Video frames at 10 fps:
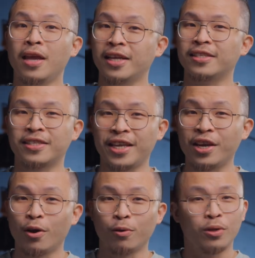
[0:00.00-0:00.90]
As the saying
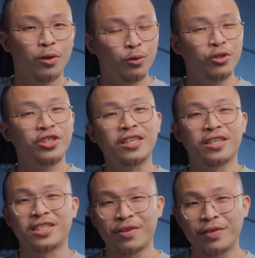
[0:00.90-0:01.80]
goes, don't judge a
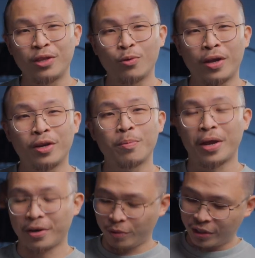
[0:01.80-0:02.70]
70-200
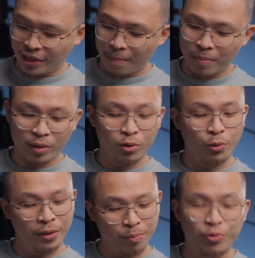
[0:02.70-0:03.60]
by its resemblance to
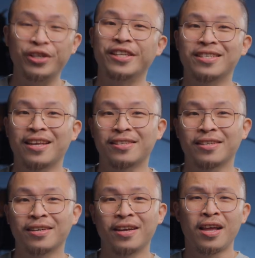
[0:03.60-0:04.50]
its
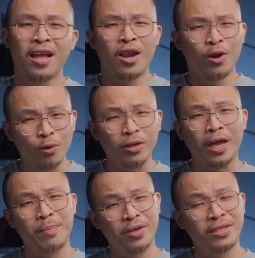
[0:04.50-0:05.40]
predecessor. Look
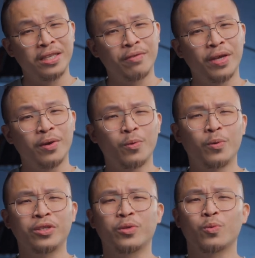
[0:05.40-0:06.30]
can be deceiving,
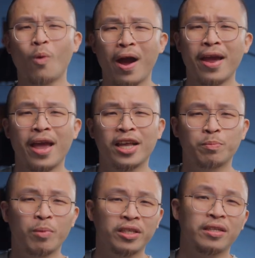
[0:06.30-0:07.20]
which is why, as
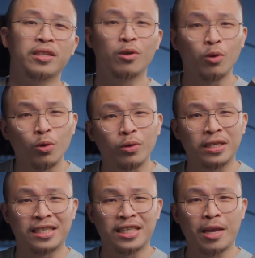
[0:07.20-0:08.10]
much as it looks
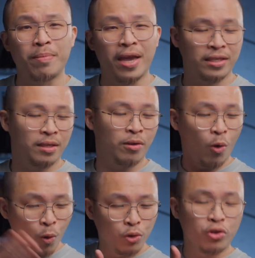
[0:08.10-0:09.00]
the same as an
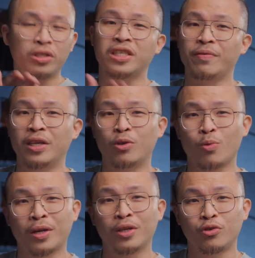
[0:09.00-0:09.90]
OG 70-200
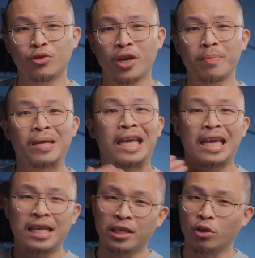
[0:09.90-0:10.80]
GM,
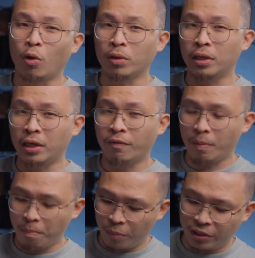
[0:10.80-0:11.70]
it's a total
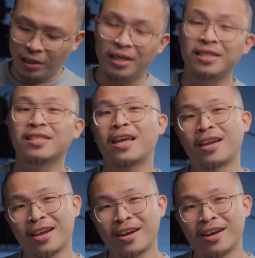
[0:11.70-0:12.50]
different beast inside and